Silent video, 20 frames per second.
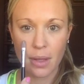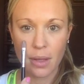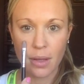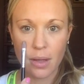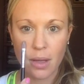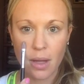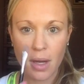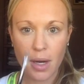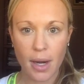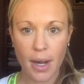
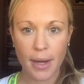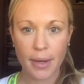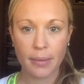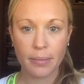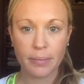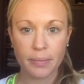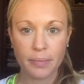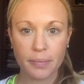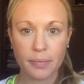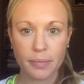good eye.
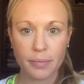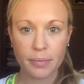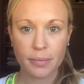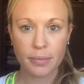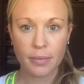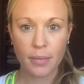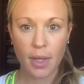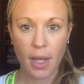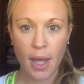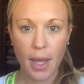
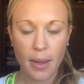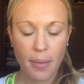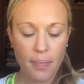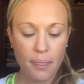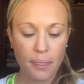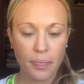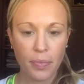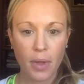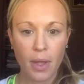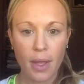Okay,
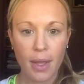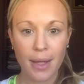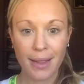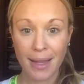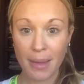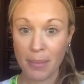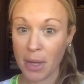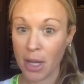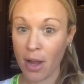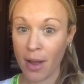
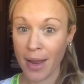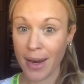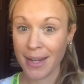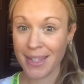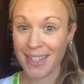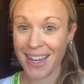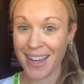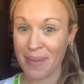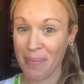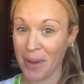let me go ahead and
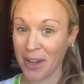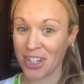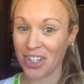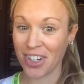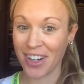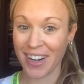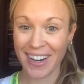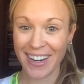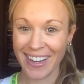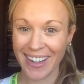take a
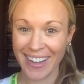picture.